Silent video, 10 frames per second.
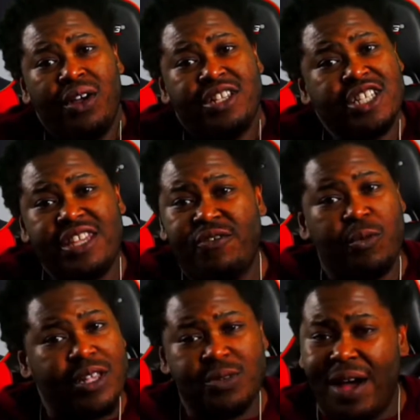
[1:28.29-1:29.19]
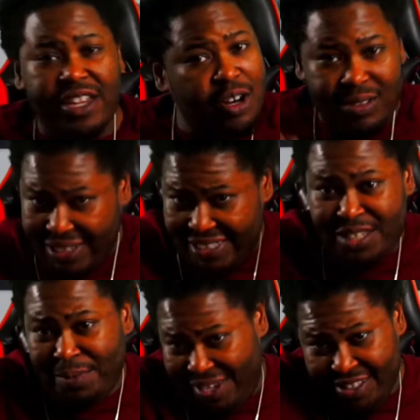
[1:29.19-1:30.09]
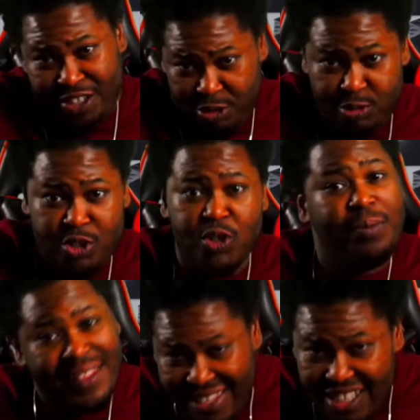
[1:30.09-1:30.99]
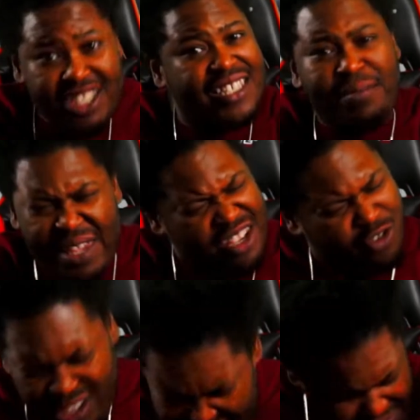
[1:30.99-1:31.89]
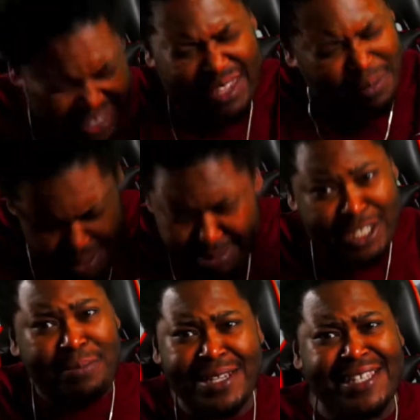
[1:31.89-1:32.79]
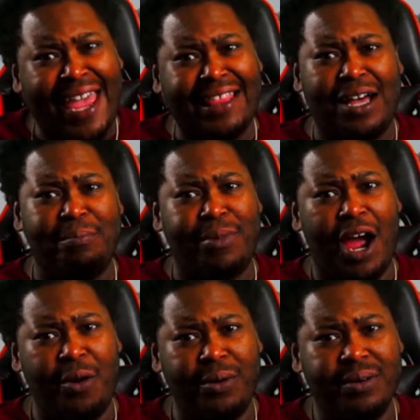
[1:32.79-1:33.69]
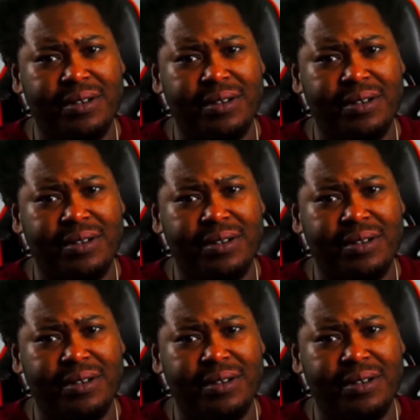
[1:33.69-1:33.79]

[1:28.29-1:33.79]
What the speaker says: Just every once in a while, you know, let these make it to YouTube and then just give me CHIBI Salem, bro.